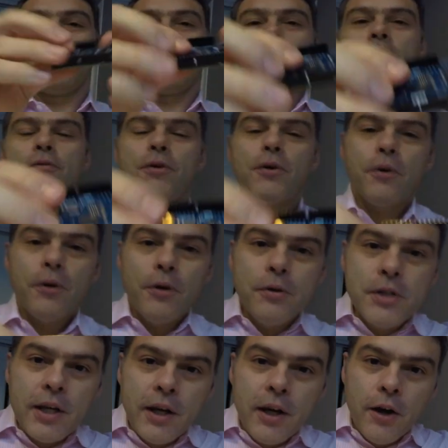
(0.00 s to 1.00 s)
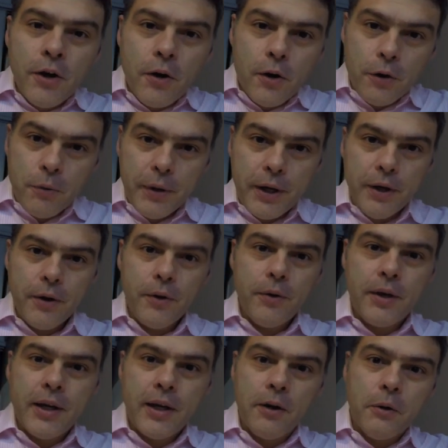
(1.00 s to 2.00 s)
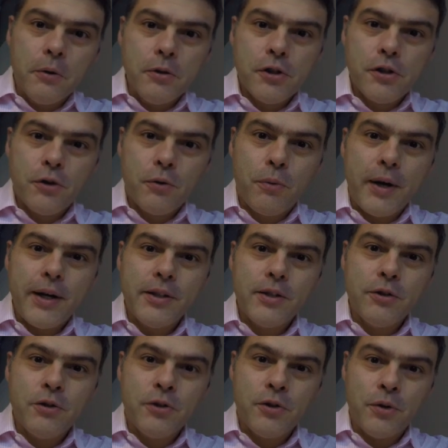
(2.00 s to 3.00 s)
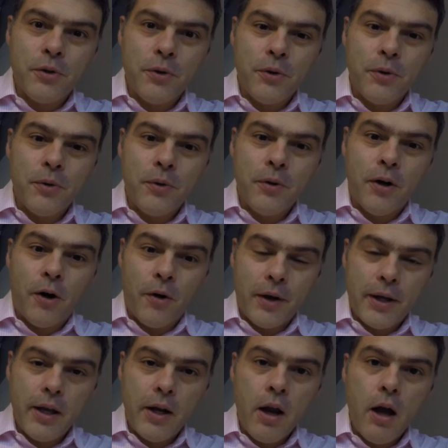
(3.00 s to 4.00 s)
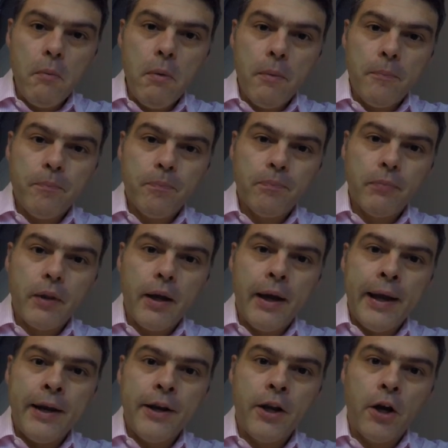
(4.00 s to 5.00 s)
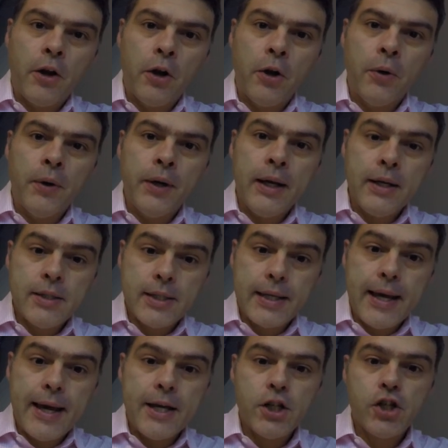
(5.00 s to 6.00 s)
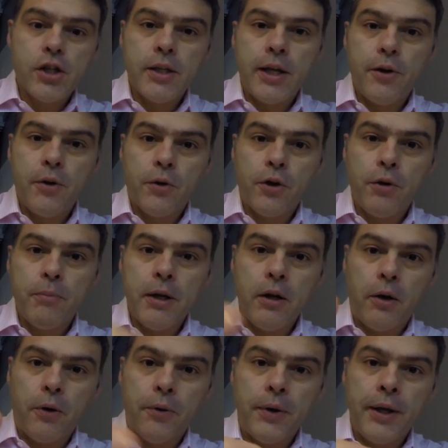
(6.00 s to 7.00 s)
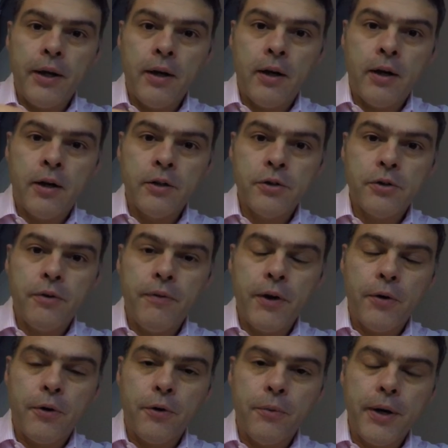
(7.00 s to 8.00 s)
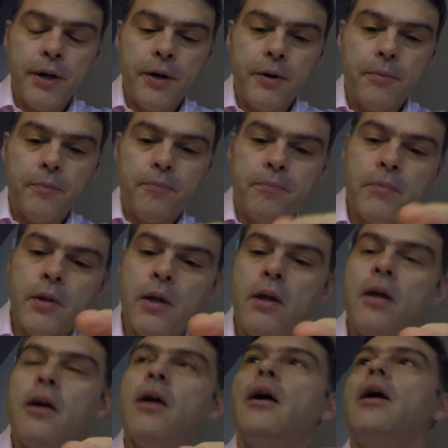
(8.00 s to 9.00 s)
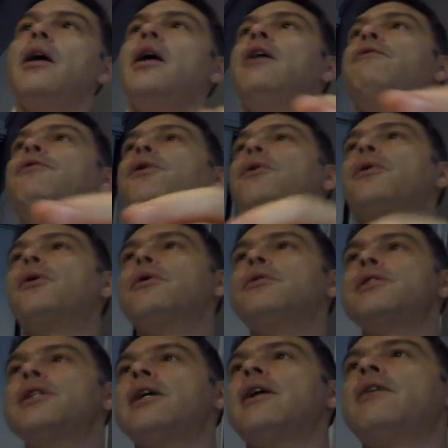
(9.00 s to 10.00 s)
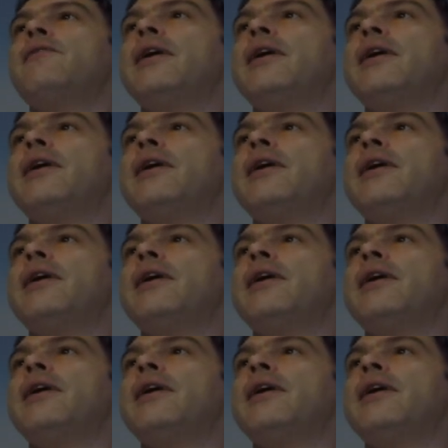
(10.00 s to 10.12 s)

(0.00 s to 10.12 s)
If you're using an Arduino, you can go straight to our GitHub and download a sketch that you're going to be loading onto the Arduino. If you're using